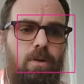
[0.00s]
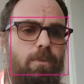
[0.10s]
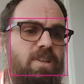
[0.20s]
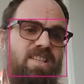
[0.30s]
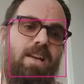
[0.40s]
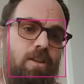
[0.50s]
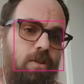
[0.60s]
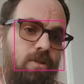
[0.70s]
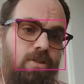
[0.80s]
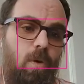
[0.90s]
resetting
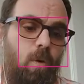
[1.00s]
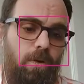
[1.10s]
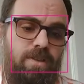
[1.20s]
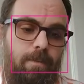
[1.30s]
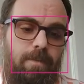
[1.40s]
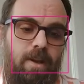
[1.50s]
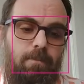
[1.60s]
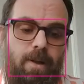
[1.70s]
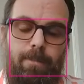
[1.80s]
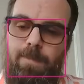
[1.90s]
your score or something,
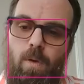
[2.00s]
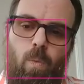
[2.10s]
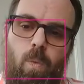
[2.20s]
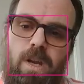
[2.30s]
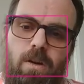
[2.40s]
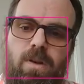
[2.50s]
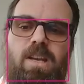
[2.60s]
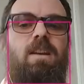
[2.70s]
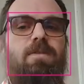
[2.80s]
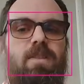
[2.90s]
but we don't
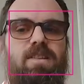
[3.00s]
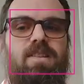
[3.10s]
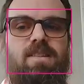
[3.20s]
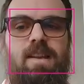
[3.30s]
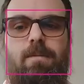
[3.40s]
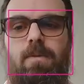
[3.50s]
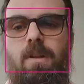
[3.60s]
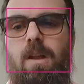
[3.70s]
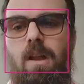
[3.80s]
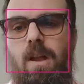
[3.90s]
need it for this example.
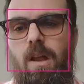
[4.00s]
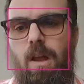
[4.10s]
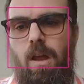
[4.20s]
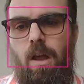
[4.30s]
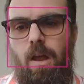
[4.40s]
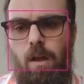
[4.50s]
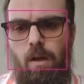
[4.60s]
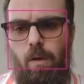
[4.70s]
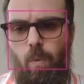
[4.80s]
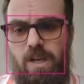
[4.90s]

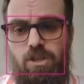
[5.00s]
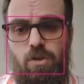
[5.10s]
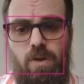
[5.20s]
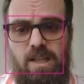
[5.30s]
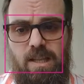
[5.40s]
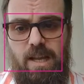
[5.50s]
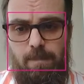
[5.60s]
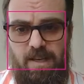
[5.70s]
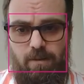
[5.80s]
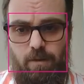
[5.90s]
We do need the
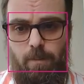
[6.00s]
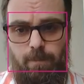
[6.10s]
update loop